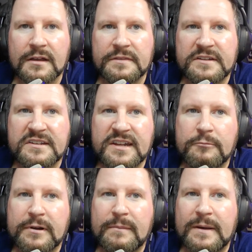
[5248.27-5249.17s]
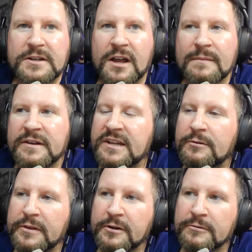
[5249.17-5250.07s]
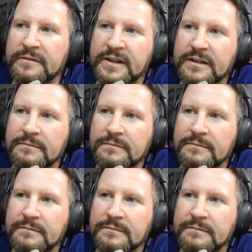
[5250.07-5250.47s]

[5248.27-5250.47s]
This is what I'm about to talk about is equally horrific.